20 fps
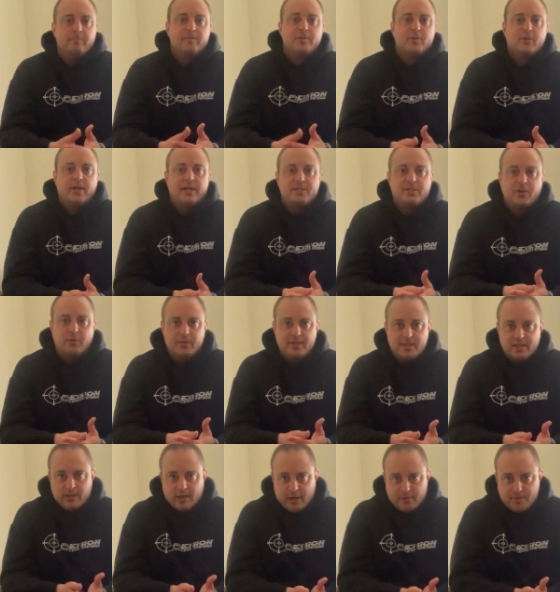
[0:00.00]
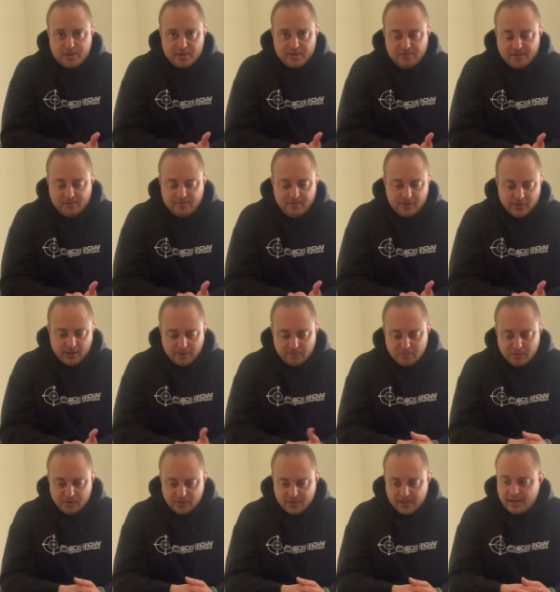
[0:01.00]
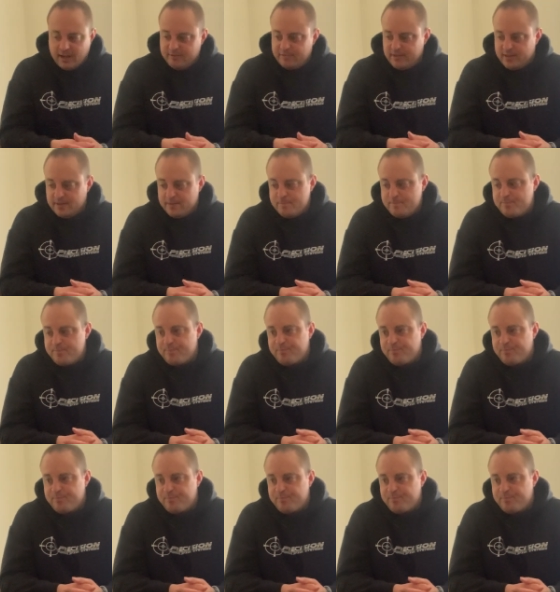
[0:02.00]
So that's always an option if I feel like pulling heavy.